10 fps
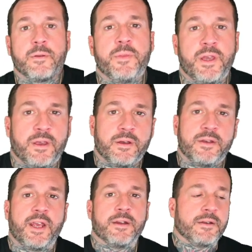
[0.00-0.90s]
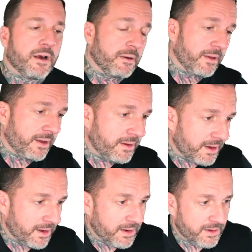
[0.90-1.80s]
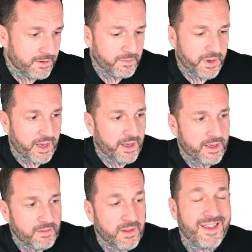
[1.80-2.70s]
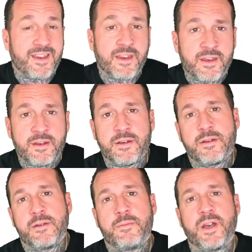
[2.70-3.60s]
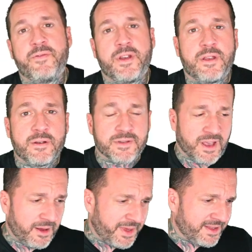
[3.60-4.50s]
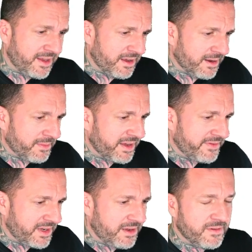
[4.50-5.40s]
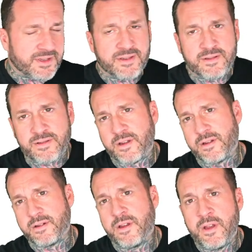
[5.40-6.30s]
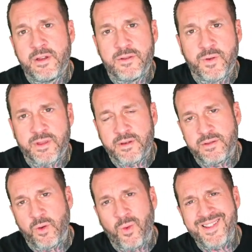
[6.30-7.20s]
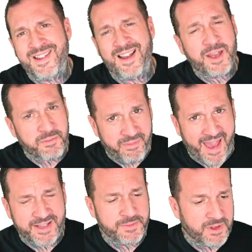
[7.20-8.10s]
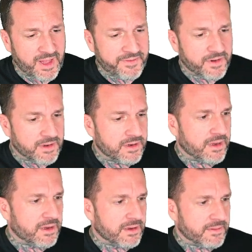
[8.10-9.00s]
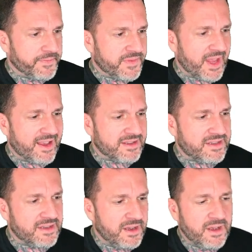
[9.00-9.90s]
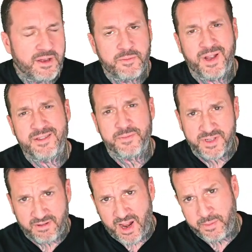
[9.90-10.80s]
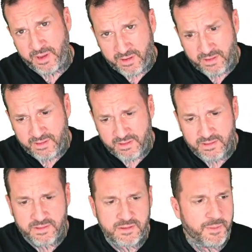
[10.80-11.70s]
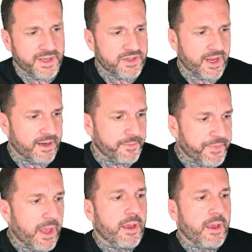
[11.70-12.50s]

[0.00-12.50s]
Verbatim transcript: to being a data darling uh, by liking my videos, commenting on my videos, and uh, doing the the one time maximal effort um, dance by subscribing to my channel.